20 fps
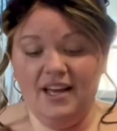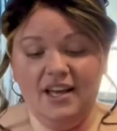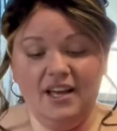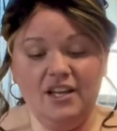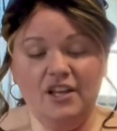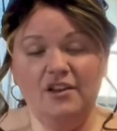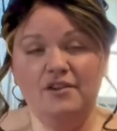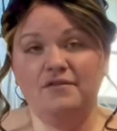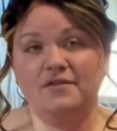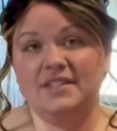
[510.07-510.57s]

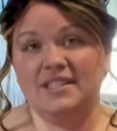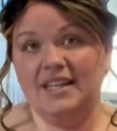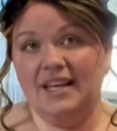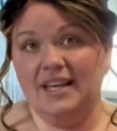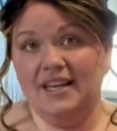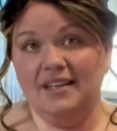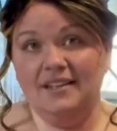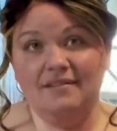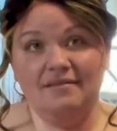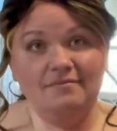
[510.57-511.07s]
You've
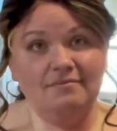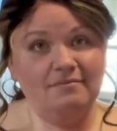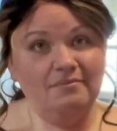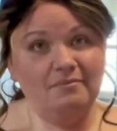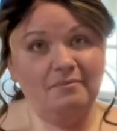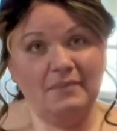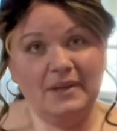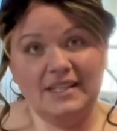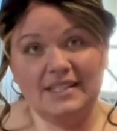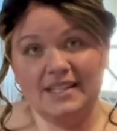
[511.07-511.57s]
seen
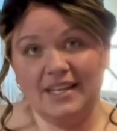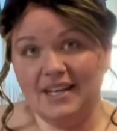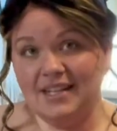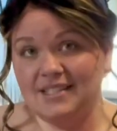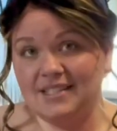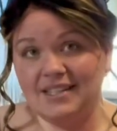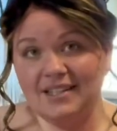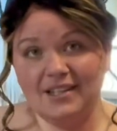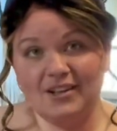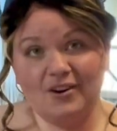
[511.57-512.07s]

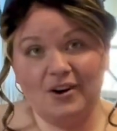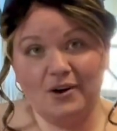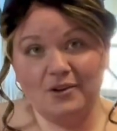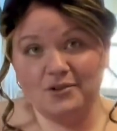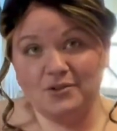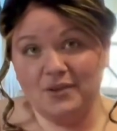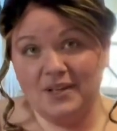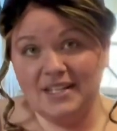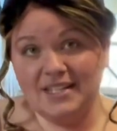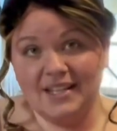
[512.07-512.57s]
biscuits in the
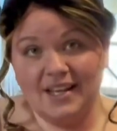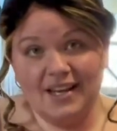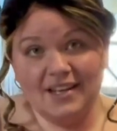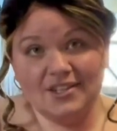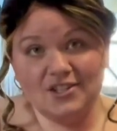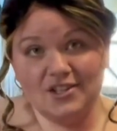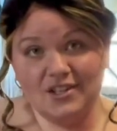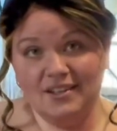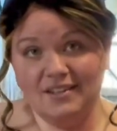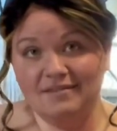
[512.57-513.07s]
grocery
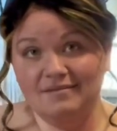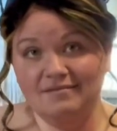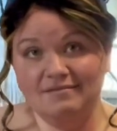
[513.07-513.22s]
section